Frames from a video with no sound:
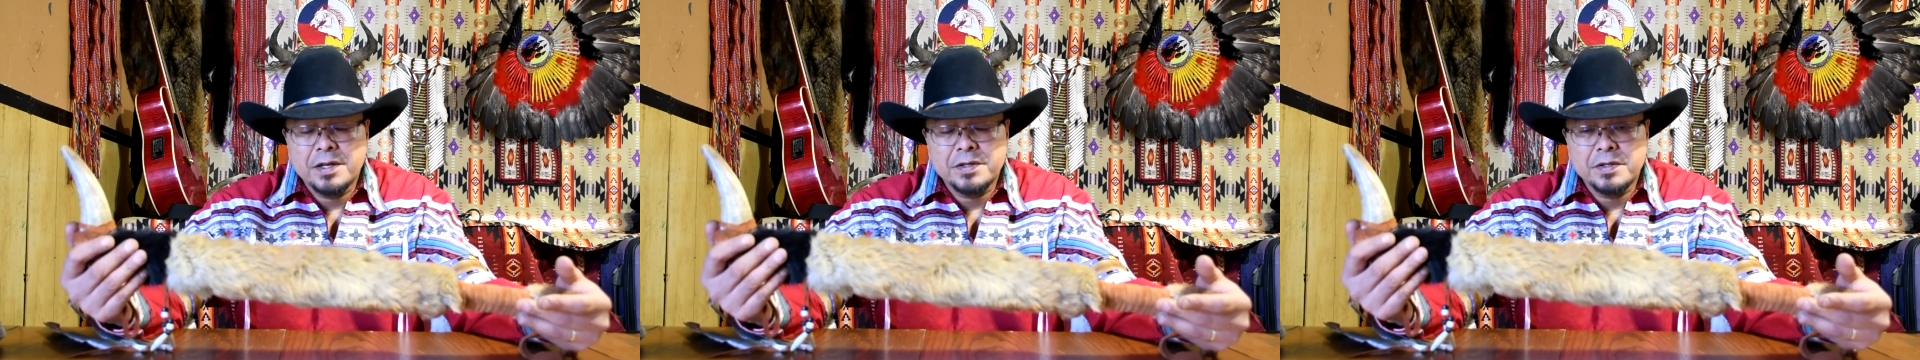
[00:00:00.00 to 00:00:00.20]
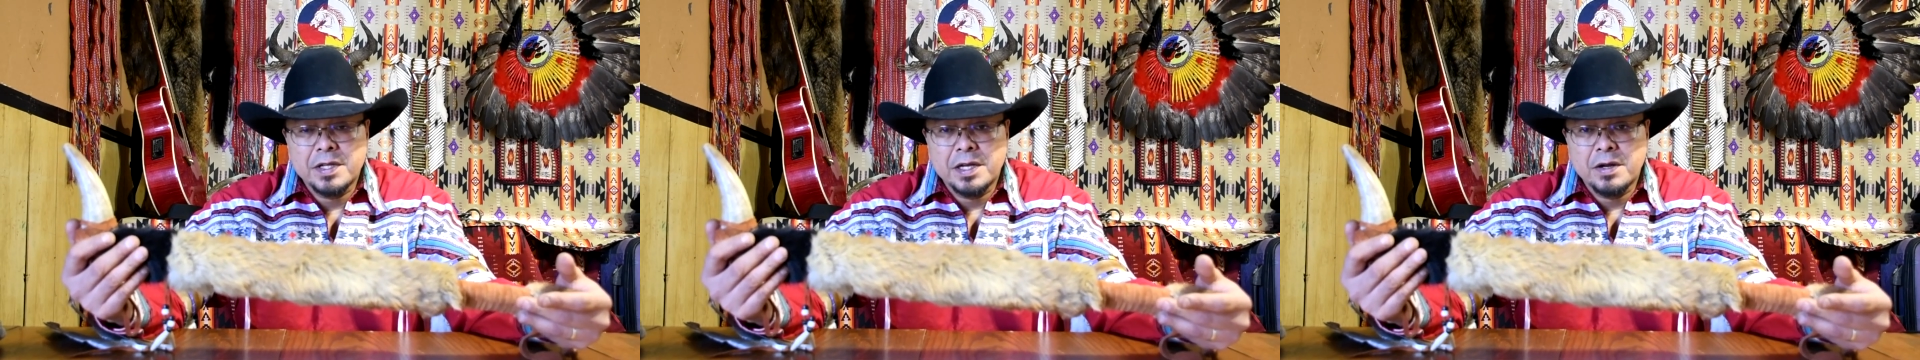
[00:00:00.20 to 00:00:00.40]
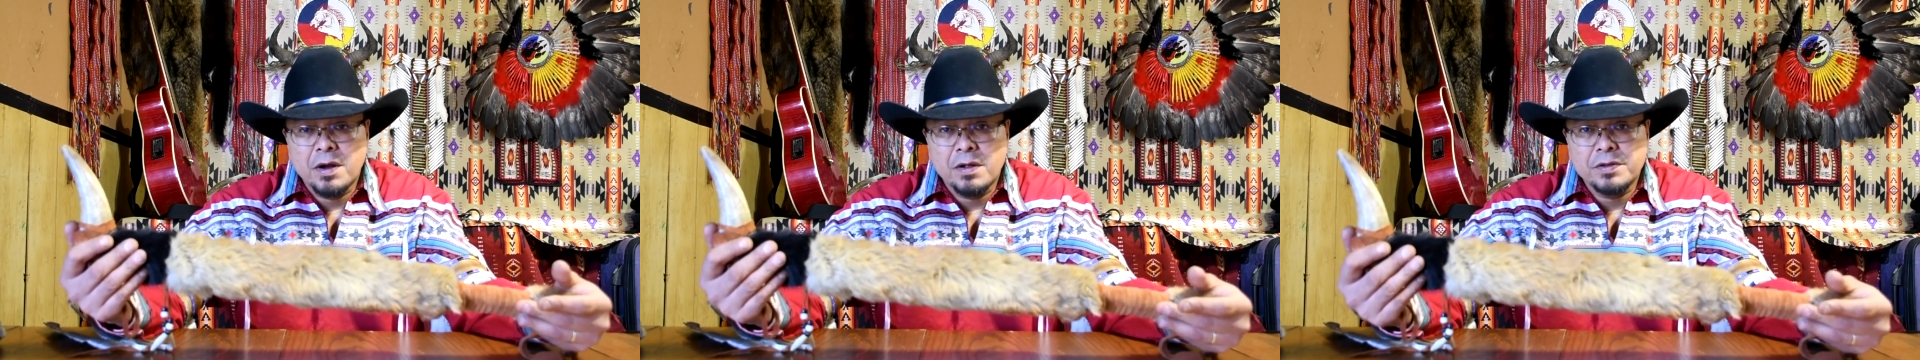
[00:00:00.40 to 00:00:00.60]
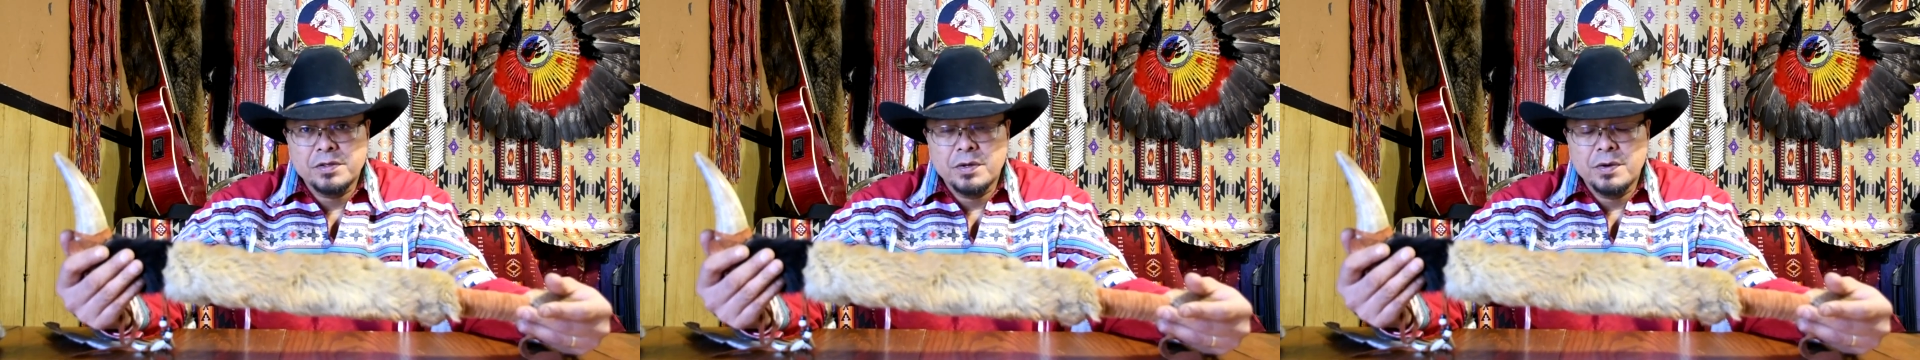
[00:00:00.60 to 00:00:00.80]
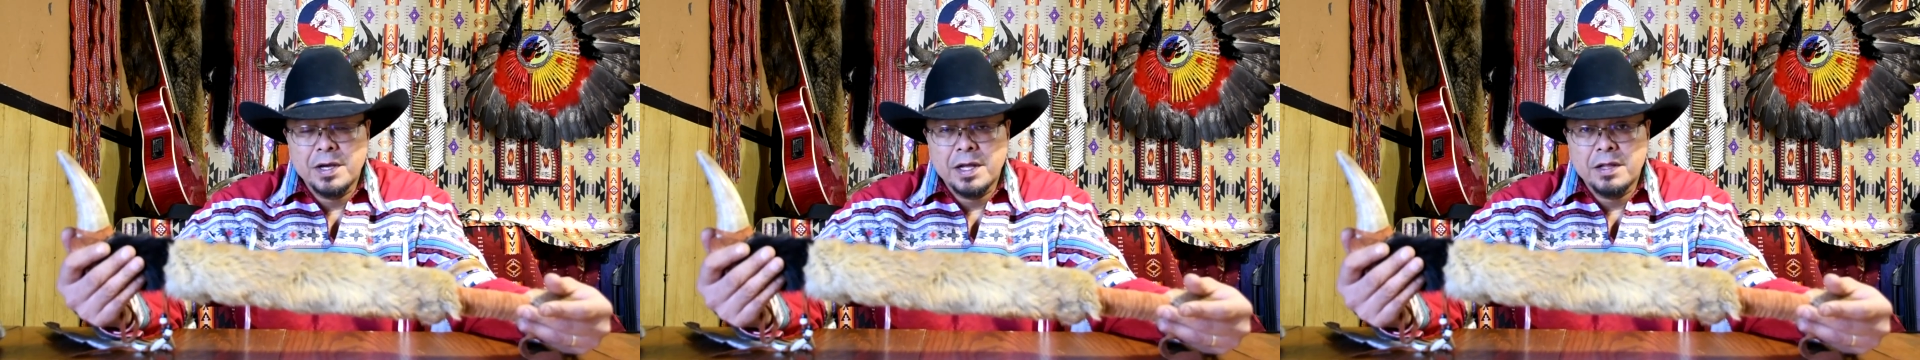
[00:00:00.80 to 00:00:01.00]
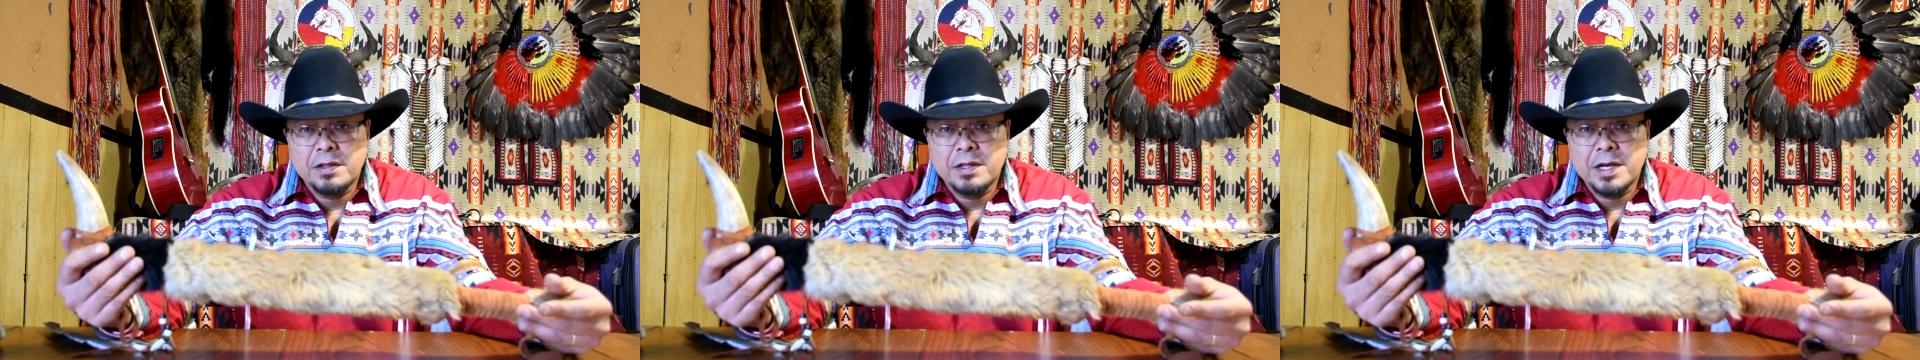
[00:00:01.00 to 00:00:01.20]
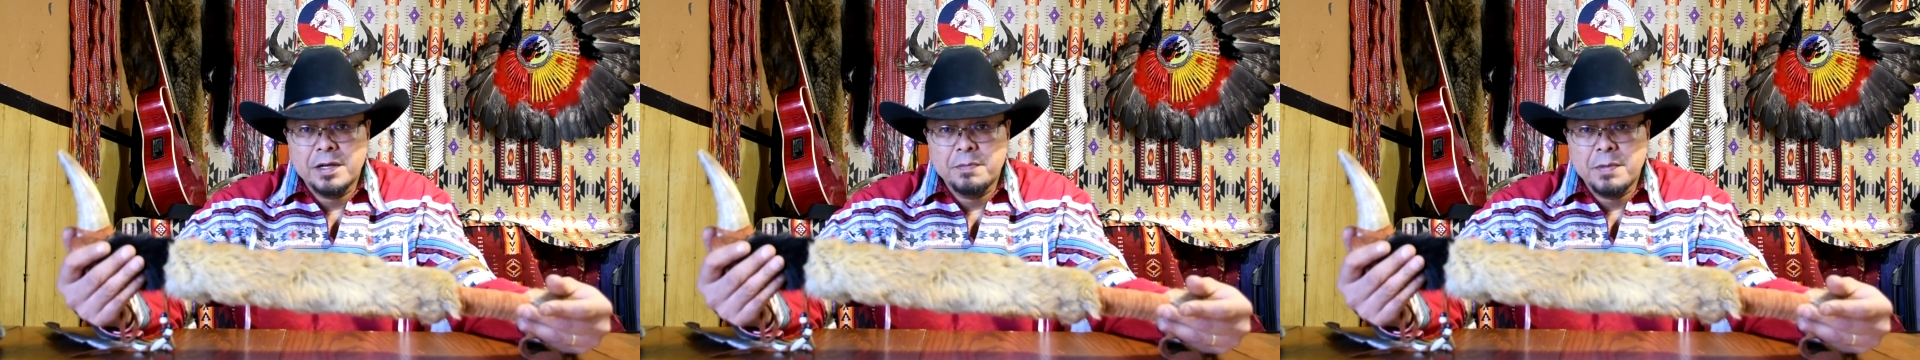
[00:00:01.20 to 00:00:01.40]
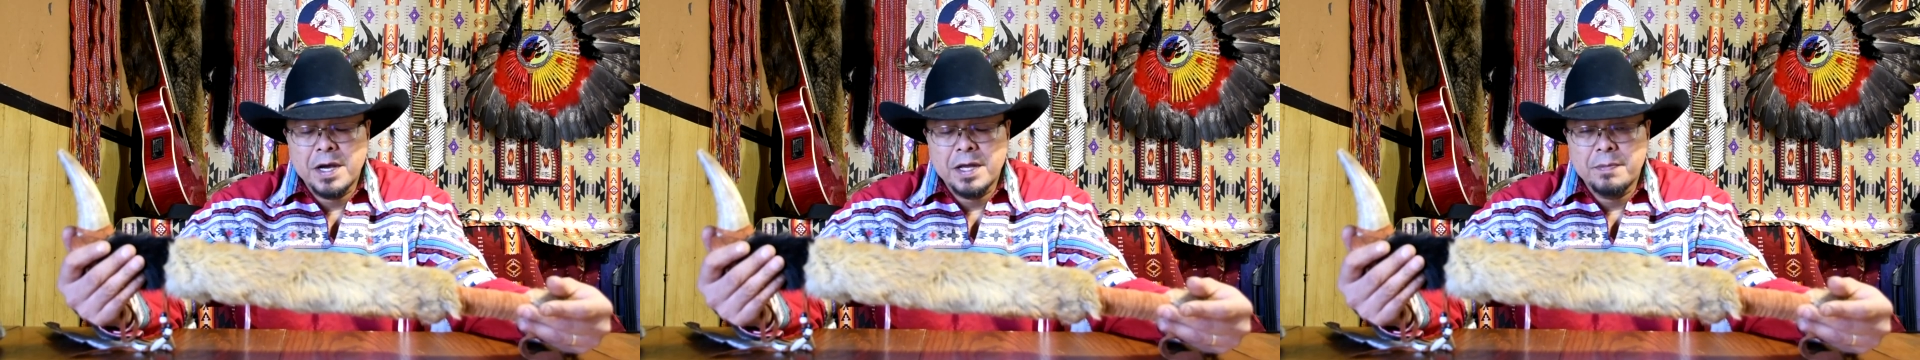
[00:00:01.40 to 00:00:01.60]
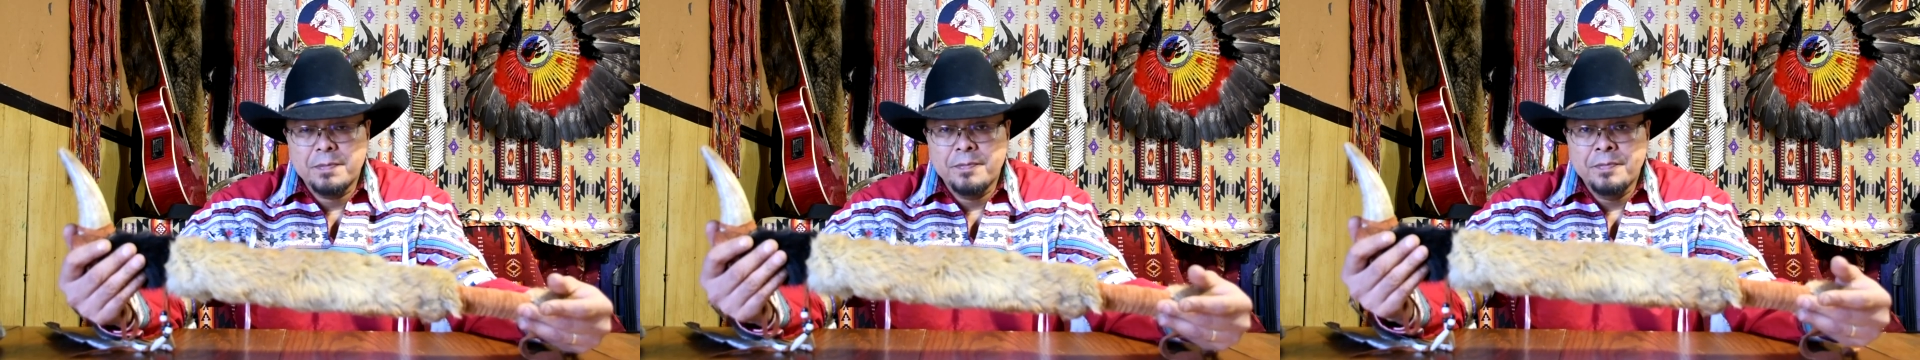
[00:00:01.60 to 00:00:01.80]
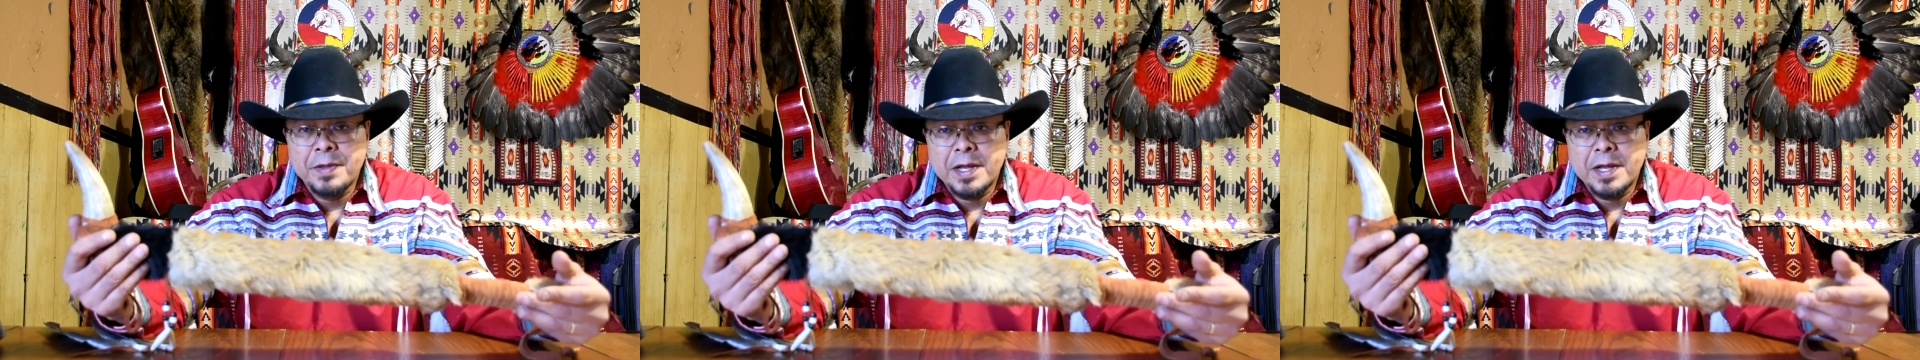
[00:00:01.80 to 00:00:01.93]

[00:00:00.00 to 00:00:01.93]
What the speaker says: us that also held that pipe